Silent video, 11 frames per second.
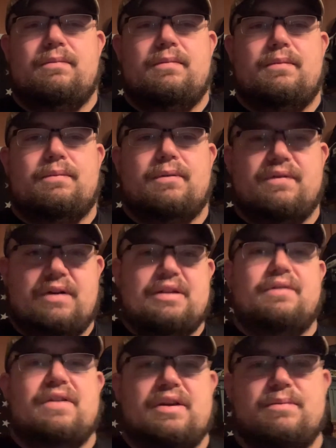provide the
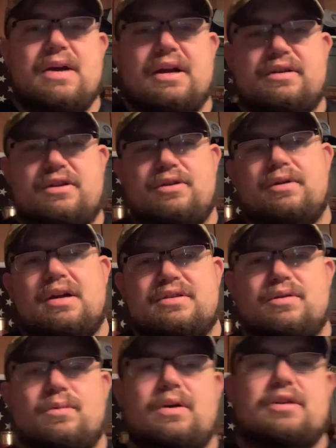feedback to you guys that
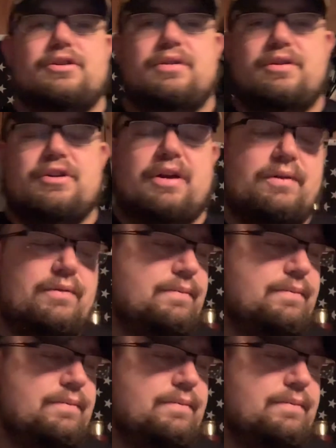are watching the channel.